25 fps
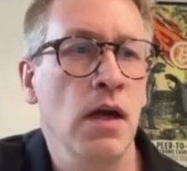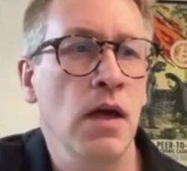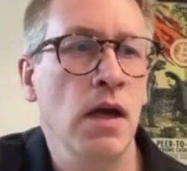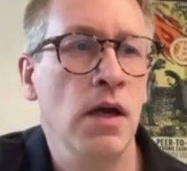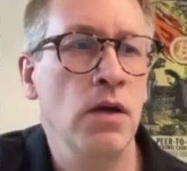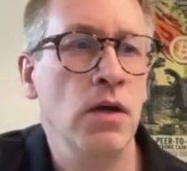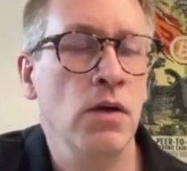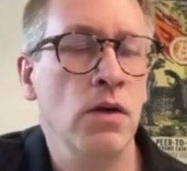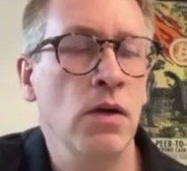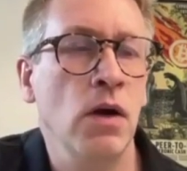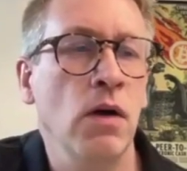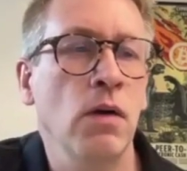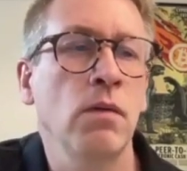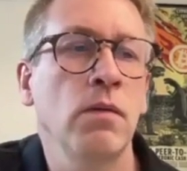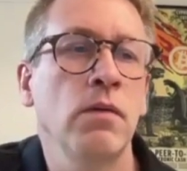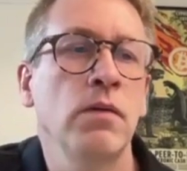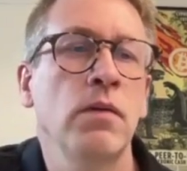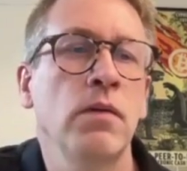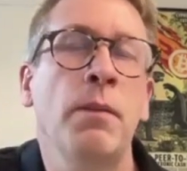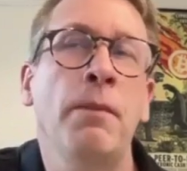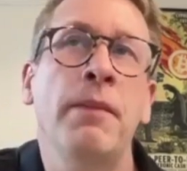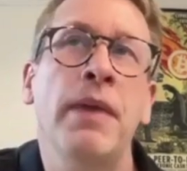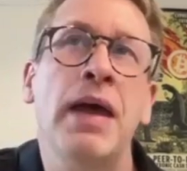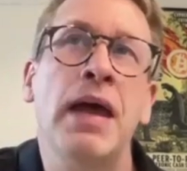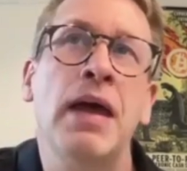uh, you know
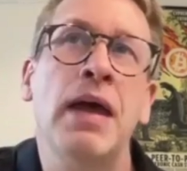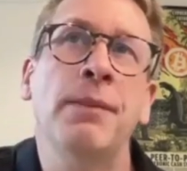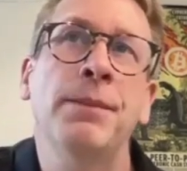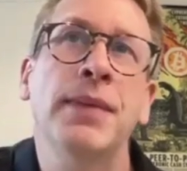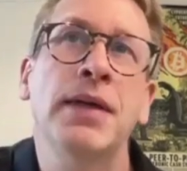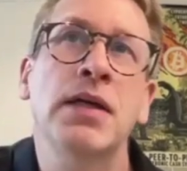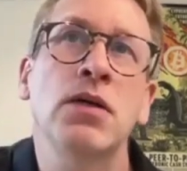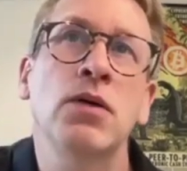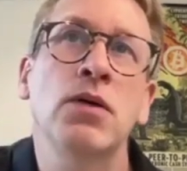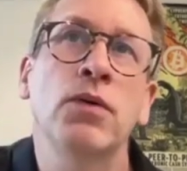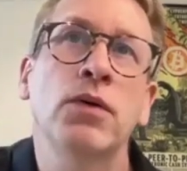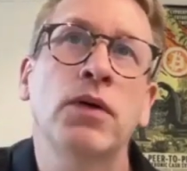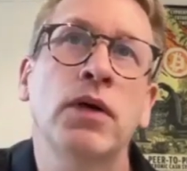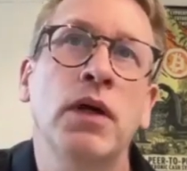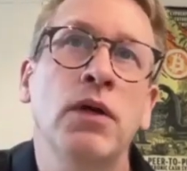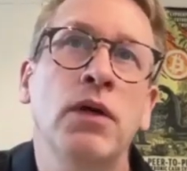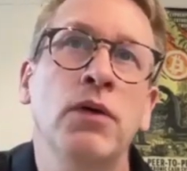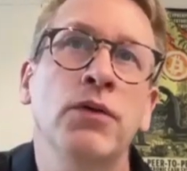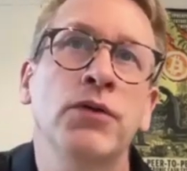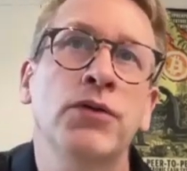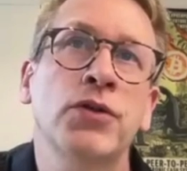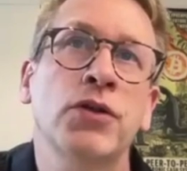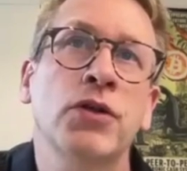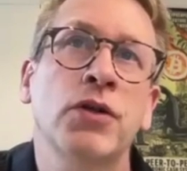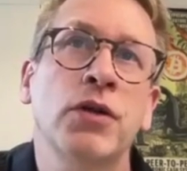maybe you can
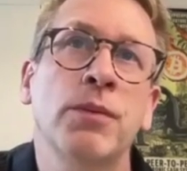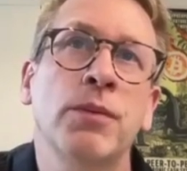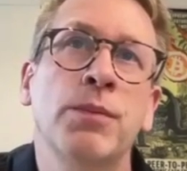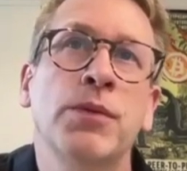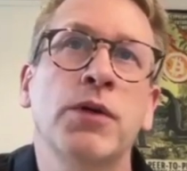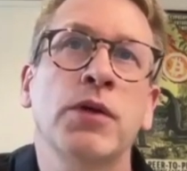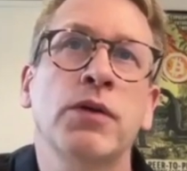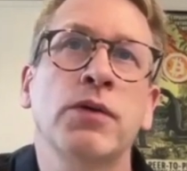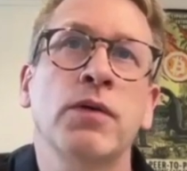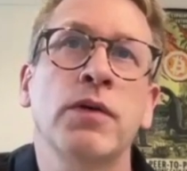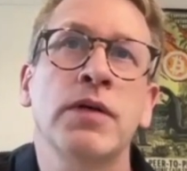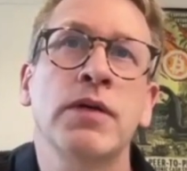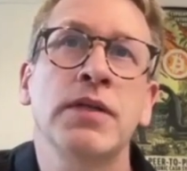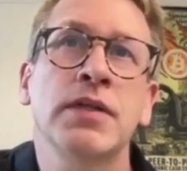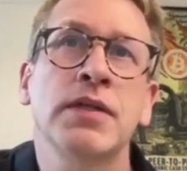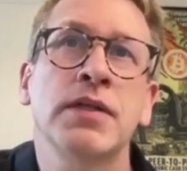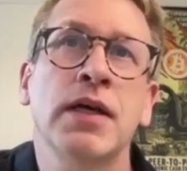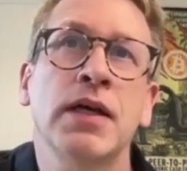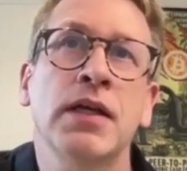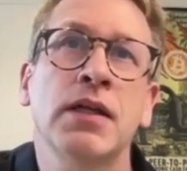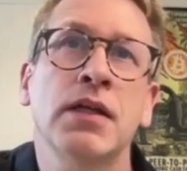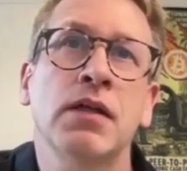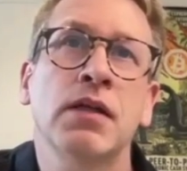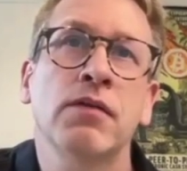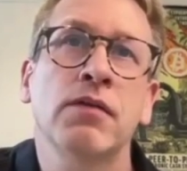use crypto to
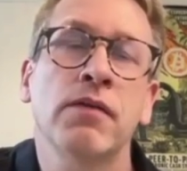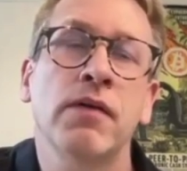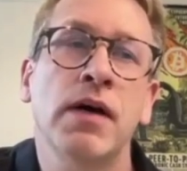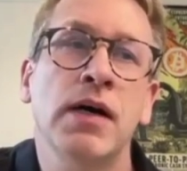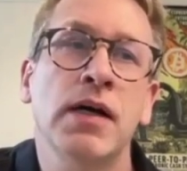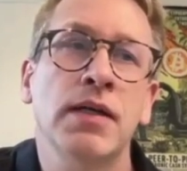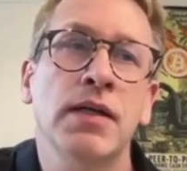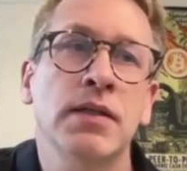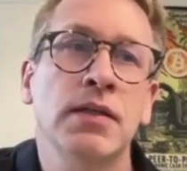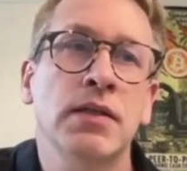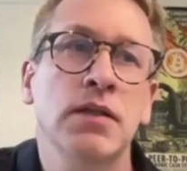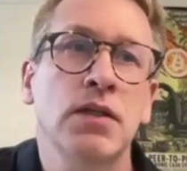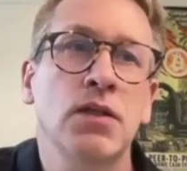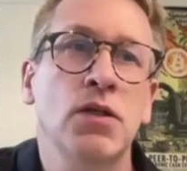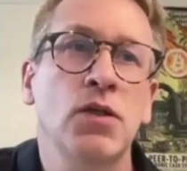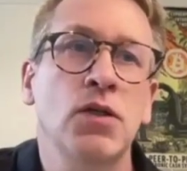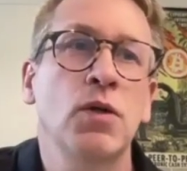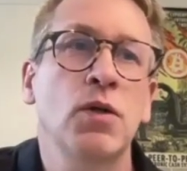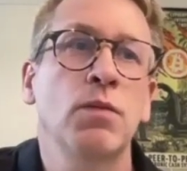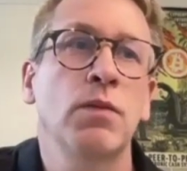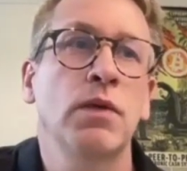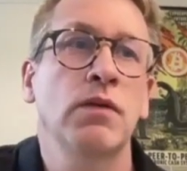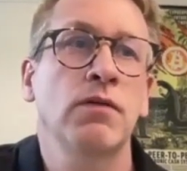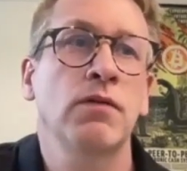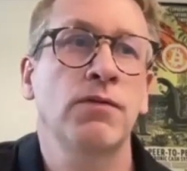incentivize the
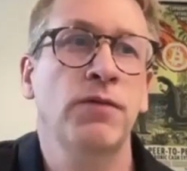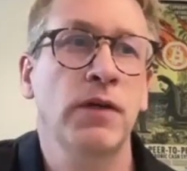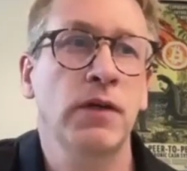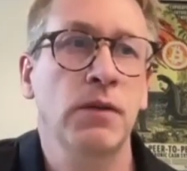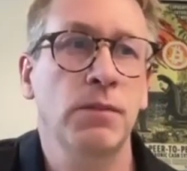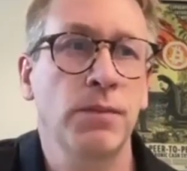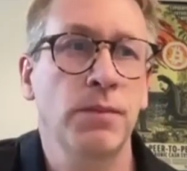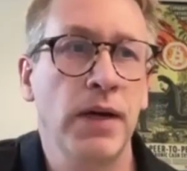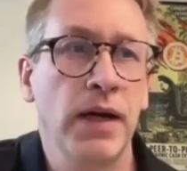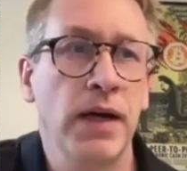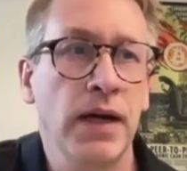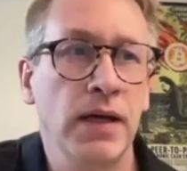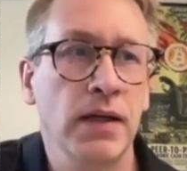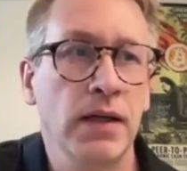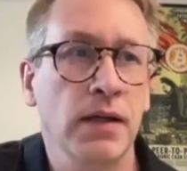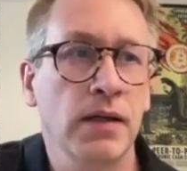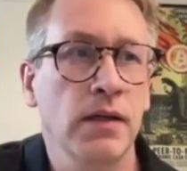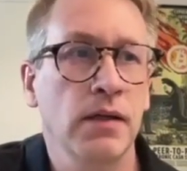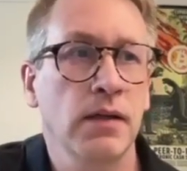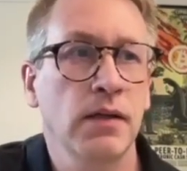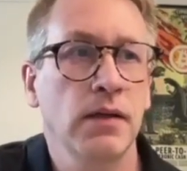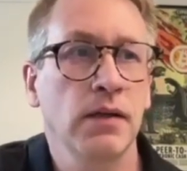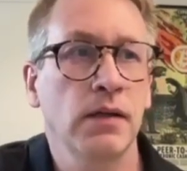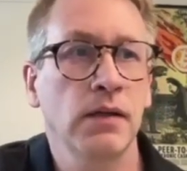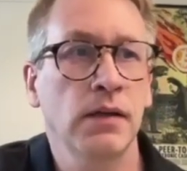human feedback
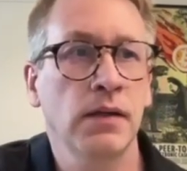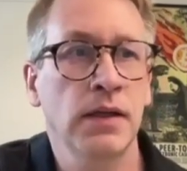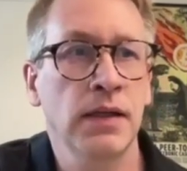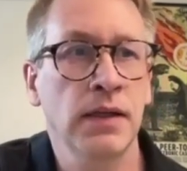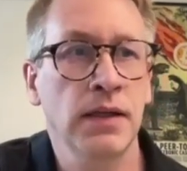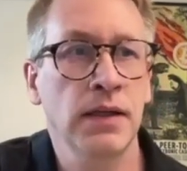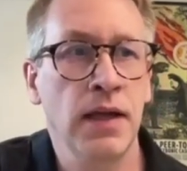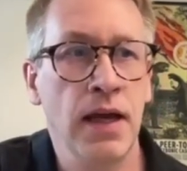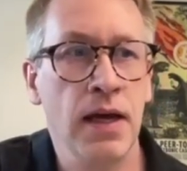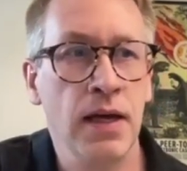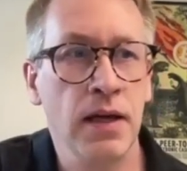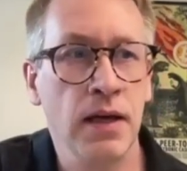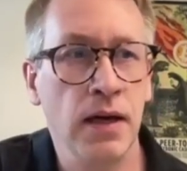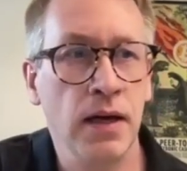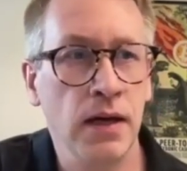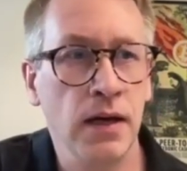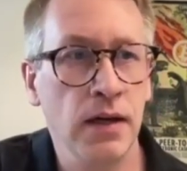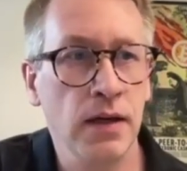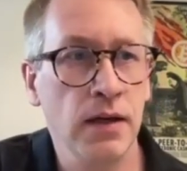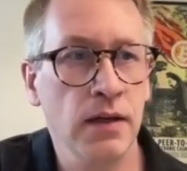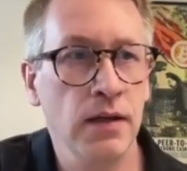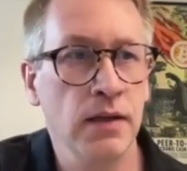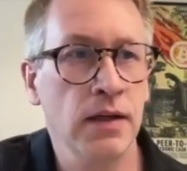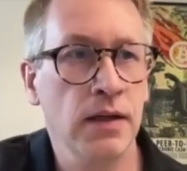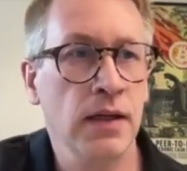in AI
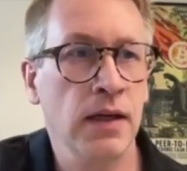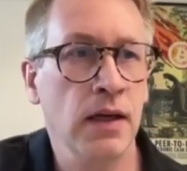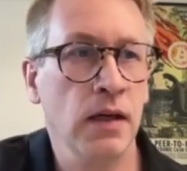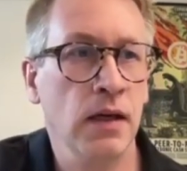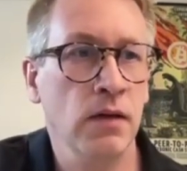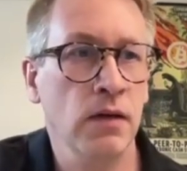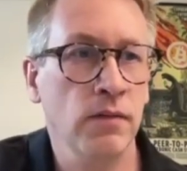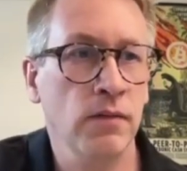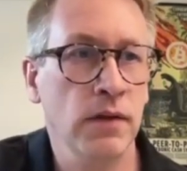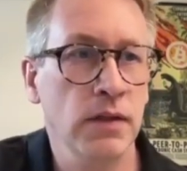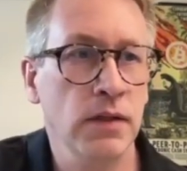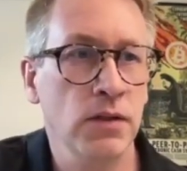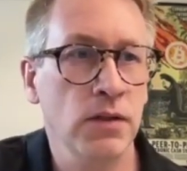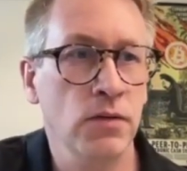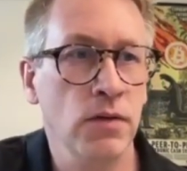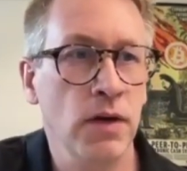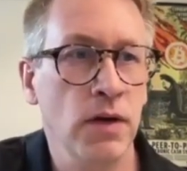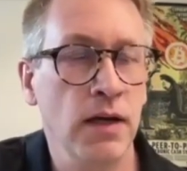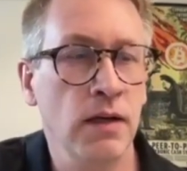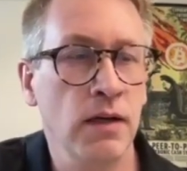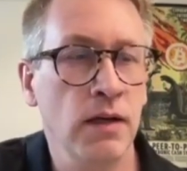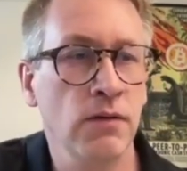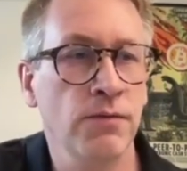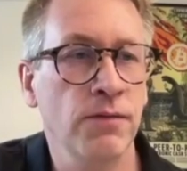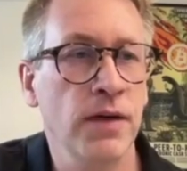in kind of the
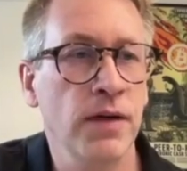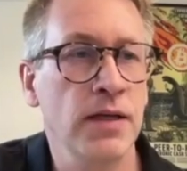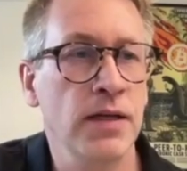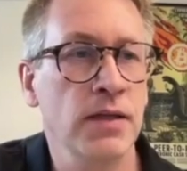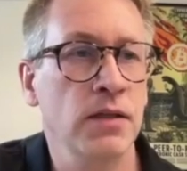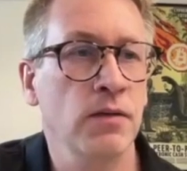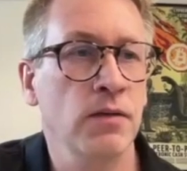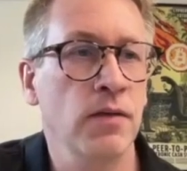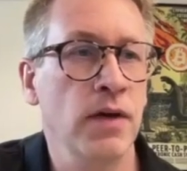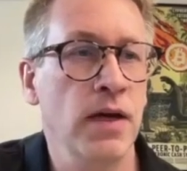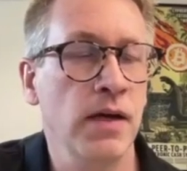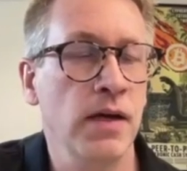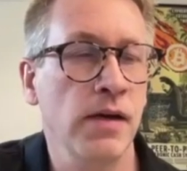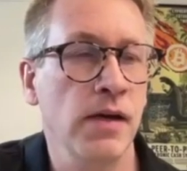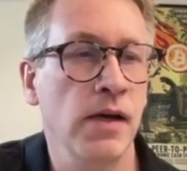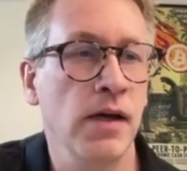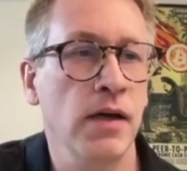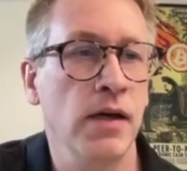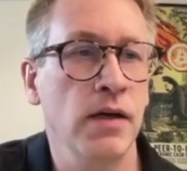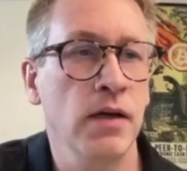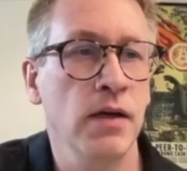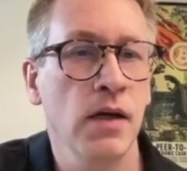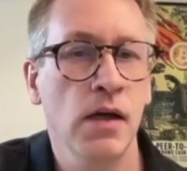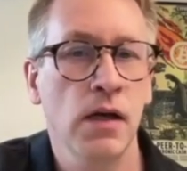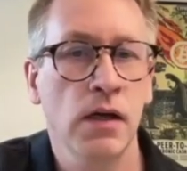training phase of
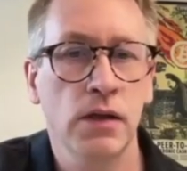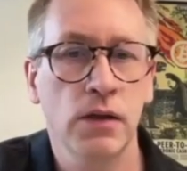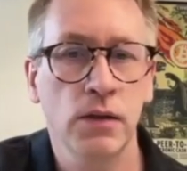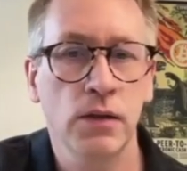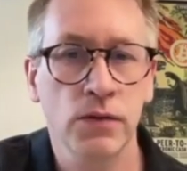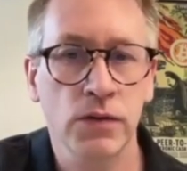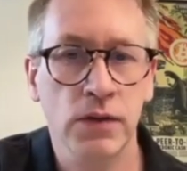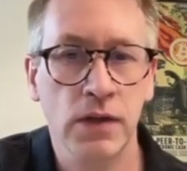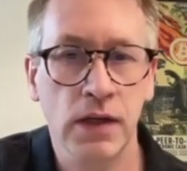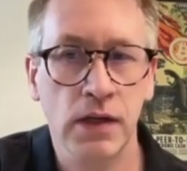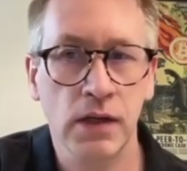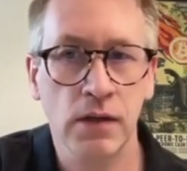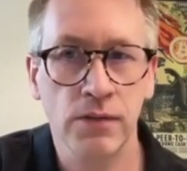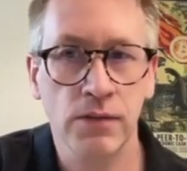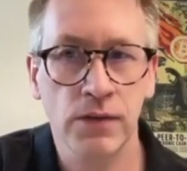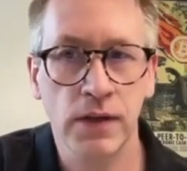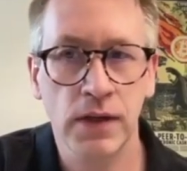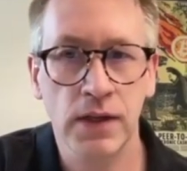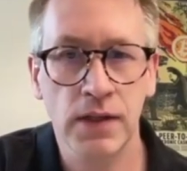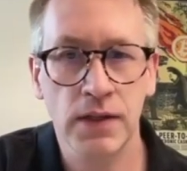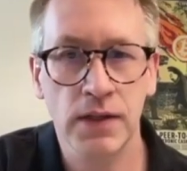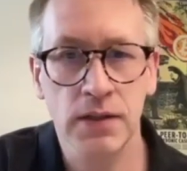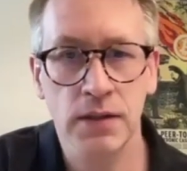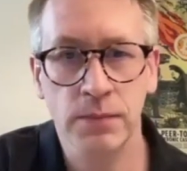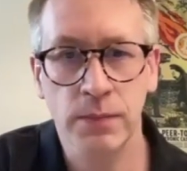AI, those kind of
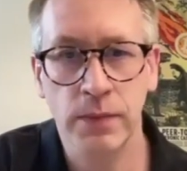things.